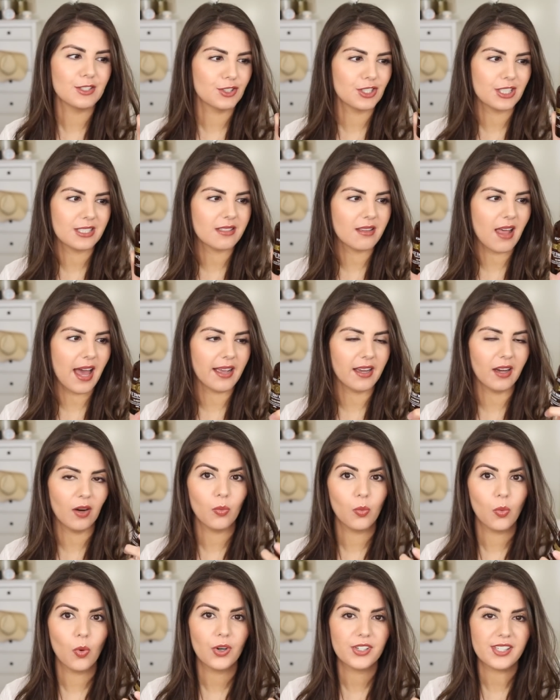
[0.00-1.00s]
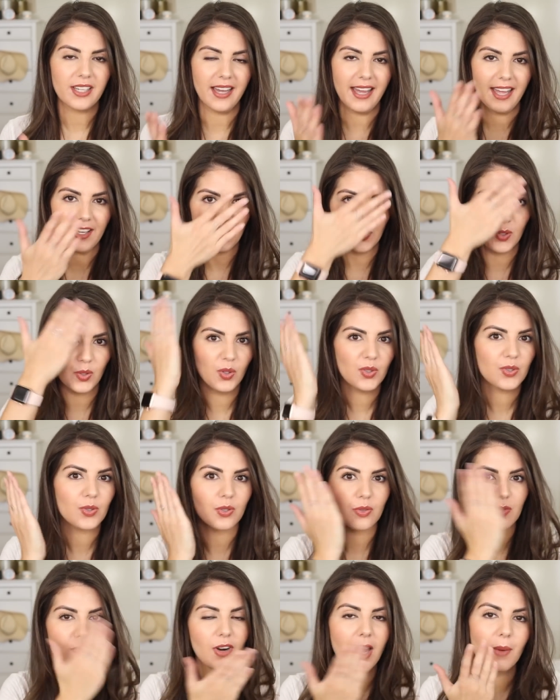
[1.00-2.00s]
is just like a water, and you
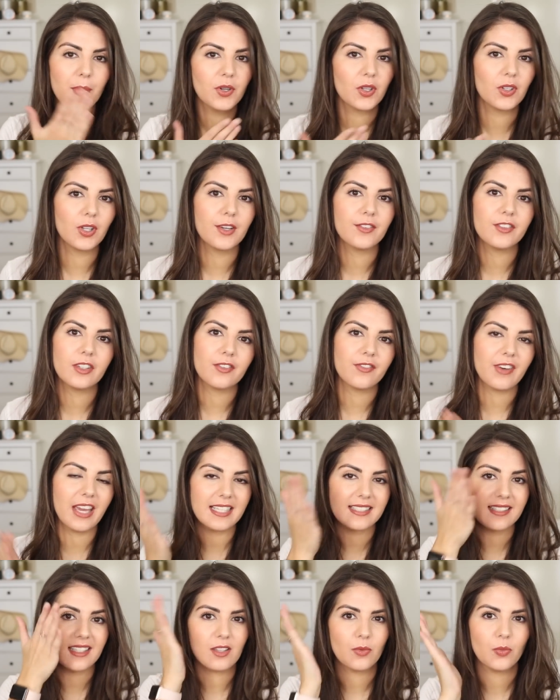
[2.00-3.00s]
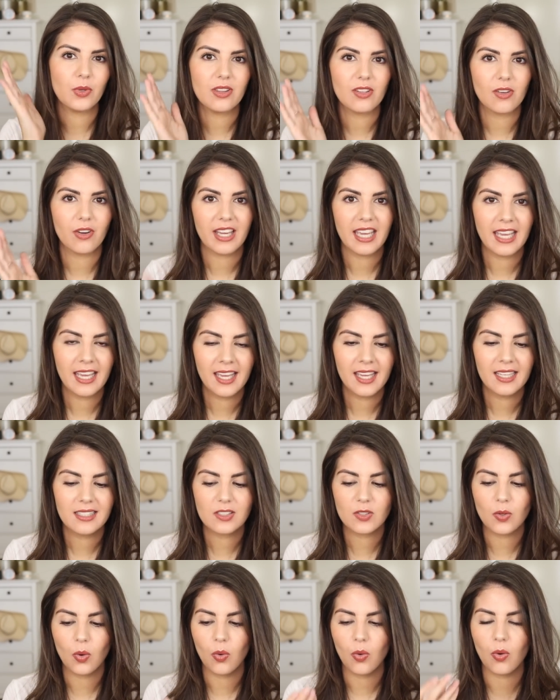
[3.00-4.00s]
sort of rub it all over your face, either with your
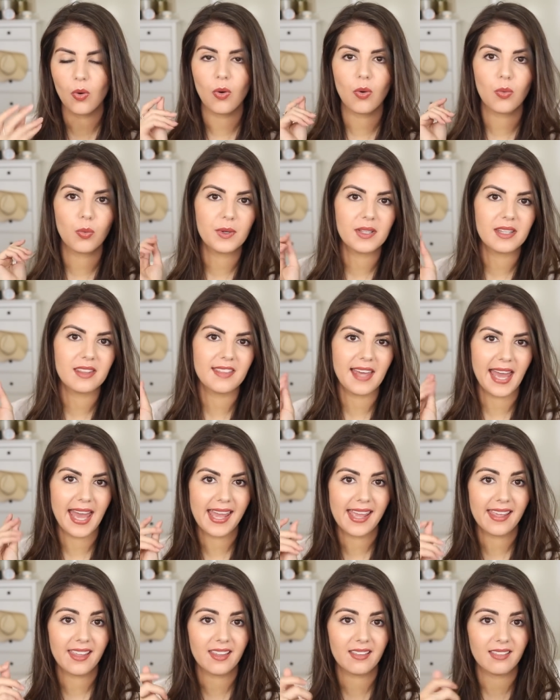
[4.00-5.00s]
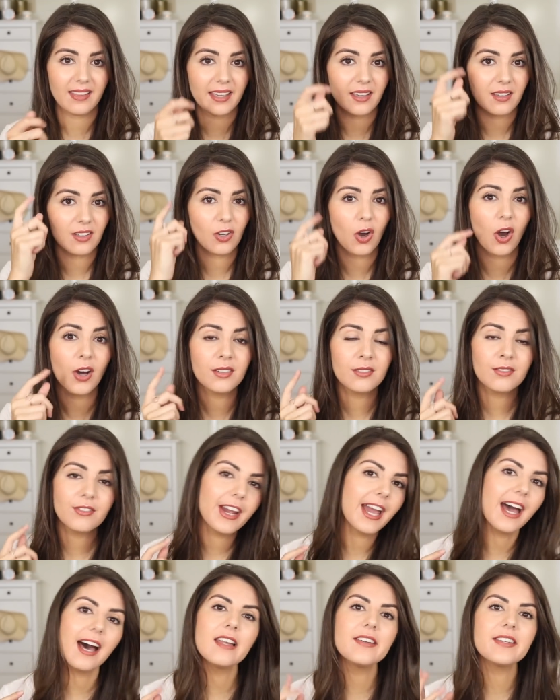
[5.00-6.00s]
hands or with a like cotton
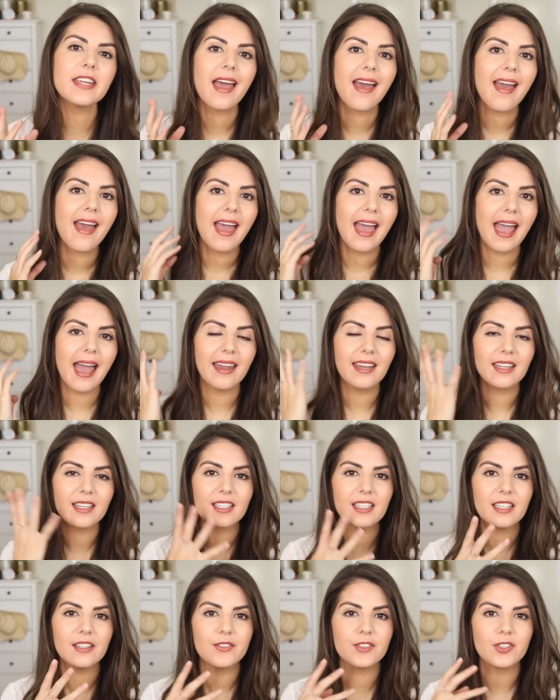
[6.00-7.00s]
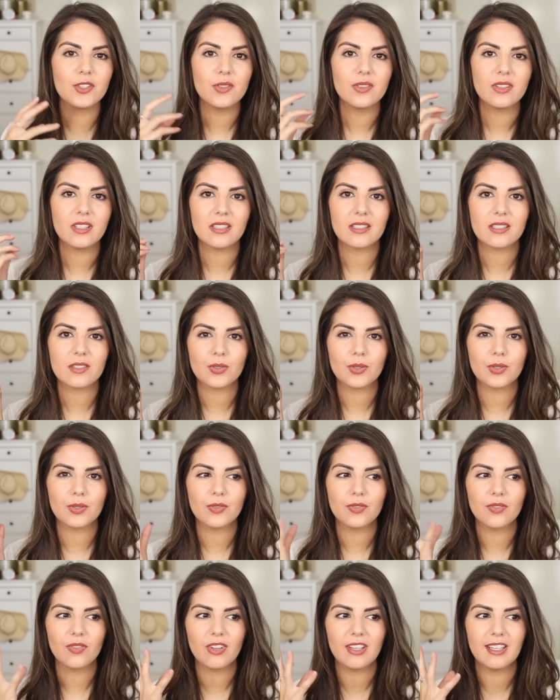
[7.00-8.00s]
round, and it gives you this sort
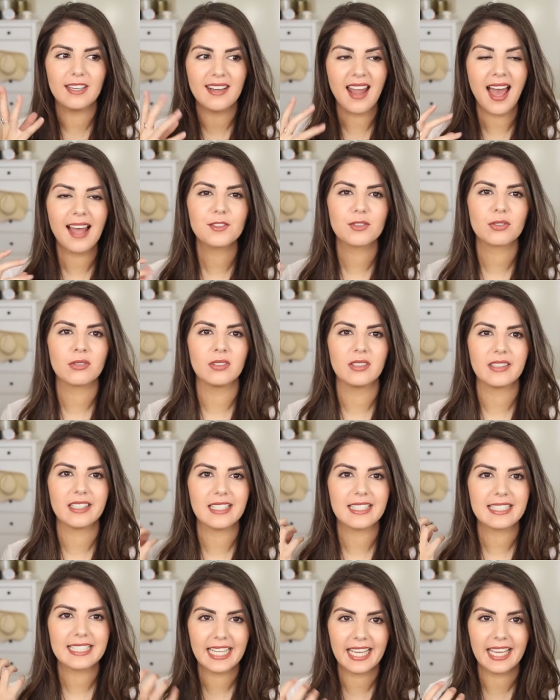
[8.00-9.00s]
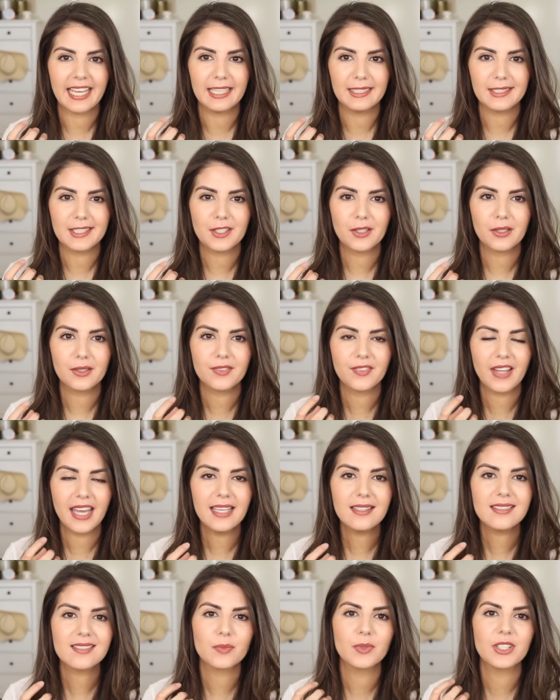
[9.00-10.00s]
of natural looking tan to your
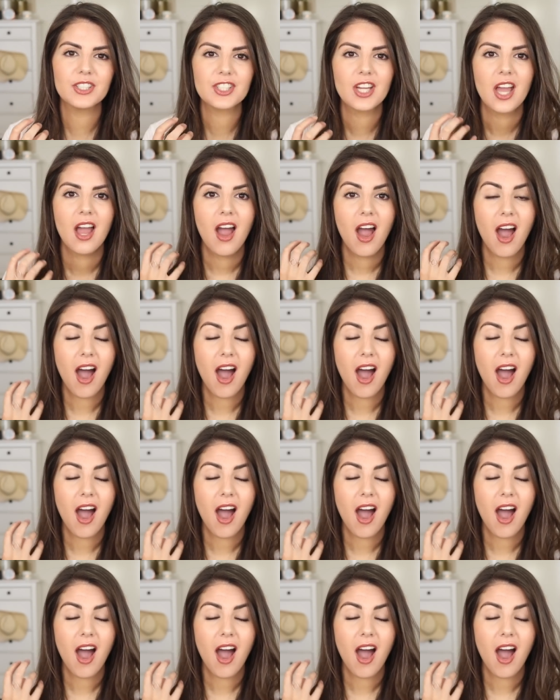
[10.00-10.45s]
face, which